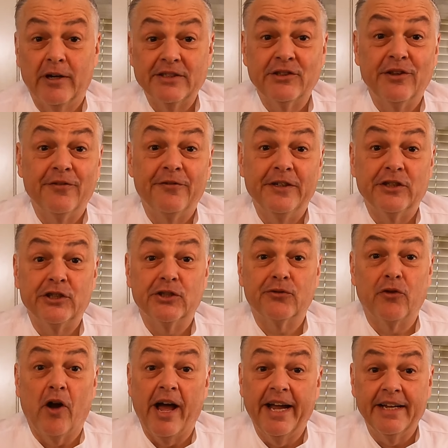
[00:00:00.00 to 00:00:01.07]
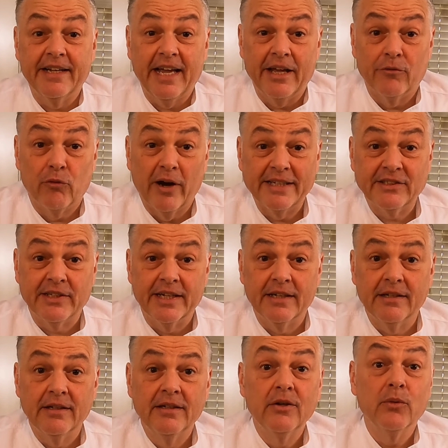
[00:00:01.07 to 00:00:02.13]
rest of the fish is frying and
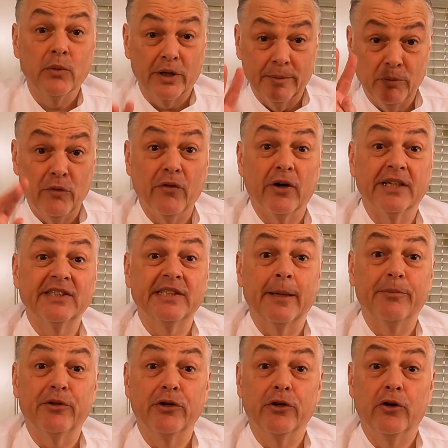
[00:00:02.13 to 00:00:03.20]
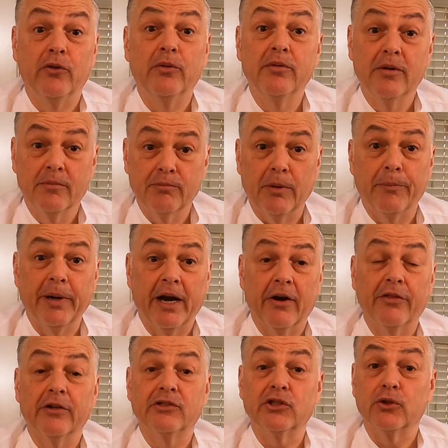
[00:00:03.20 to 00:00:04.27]
resting, we're gonna move on to step 2.
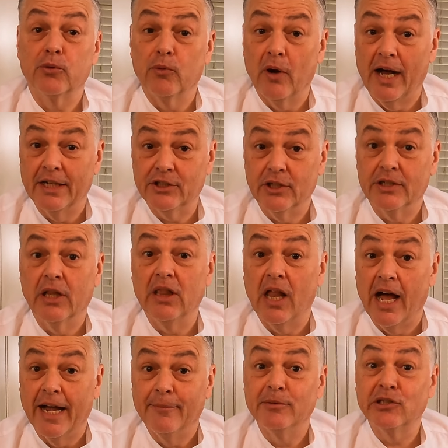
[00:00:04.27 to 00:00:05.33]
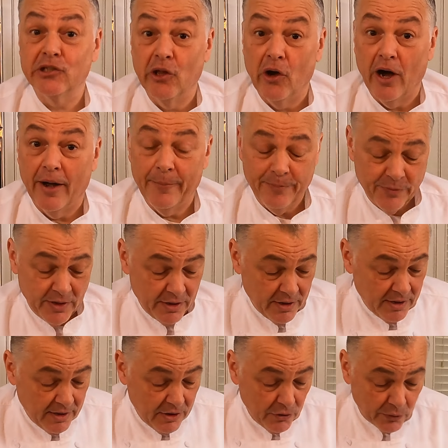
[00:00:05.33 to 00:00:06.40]
Prepare the sriracha lime slaw.
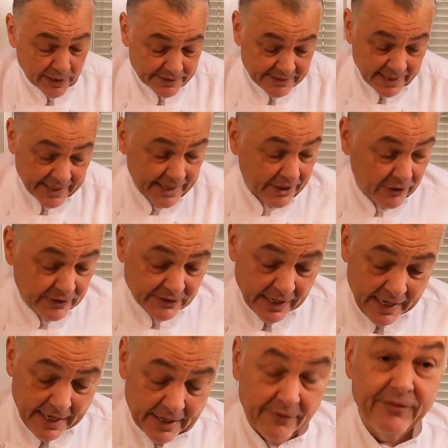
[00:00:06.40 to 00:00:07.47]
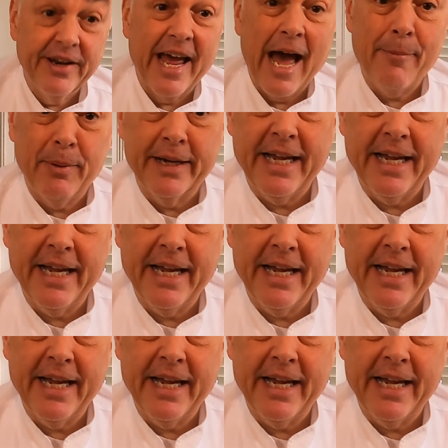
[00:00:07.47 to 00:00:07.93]
What I take here is a head of Napa